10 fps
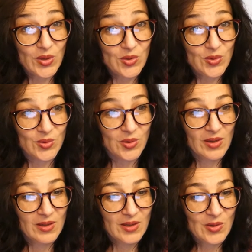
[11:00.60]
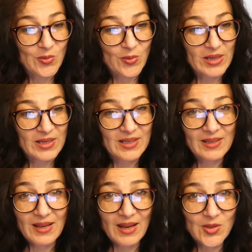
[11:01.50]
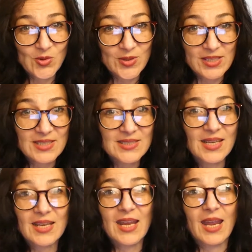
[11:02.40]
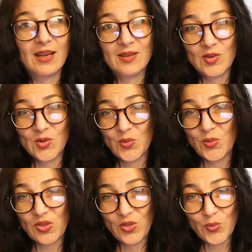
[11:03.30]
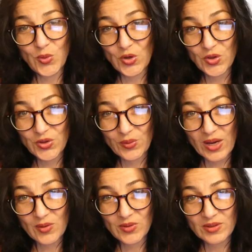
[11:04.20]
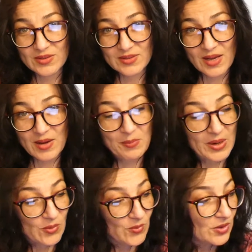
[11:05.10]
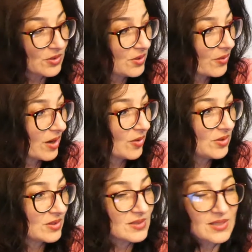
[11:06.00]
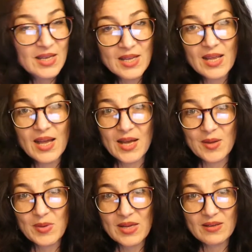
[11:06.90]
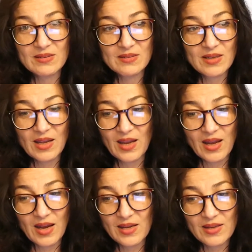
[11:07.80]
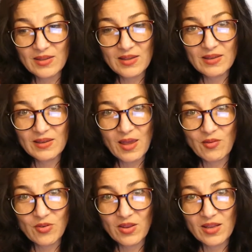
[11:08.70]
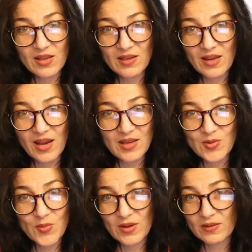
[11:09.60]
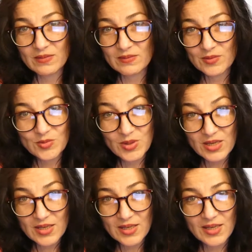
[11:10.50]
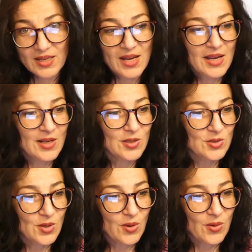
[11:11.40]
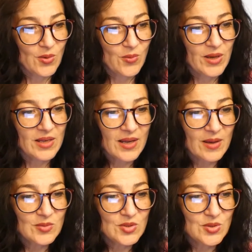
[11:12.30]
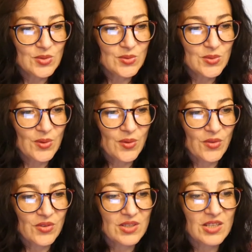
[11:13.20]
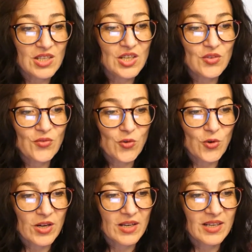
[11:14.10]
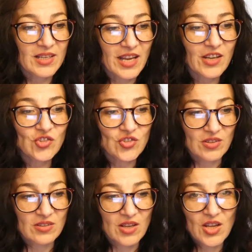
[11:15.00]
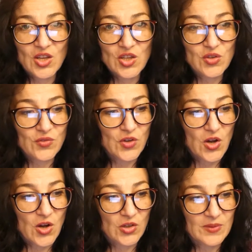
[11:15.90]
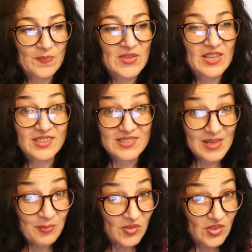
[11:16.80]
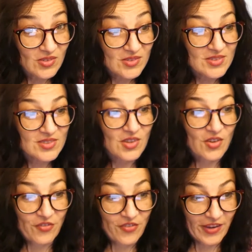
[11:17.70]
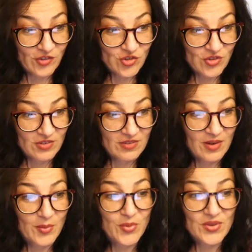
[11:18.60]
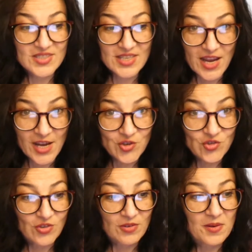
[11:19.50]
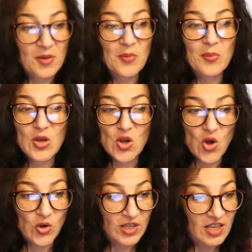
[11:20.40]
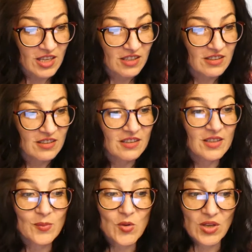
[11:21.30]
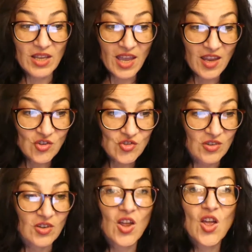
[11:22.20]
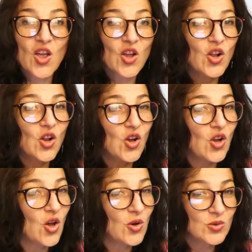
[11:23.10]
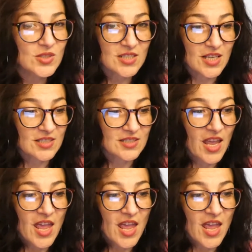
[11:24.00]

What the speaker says: do. We connect or disconnect with the world around us. And by world around us, I mean anything, everything, anyone, really. So when it comes to the need for connection, you've got acceptance, affection, appreciation, belonging, communication, closeness,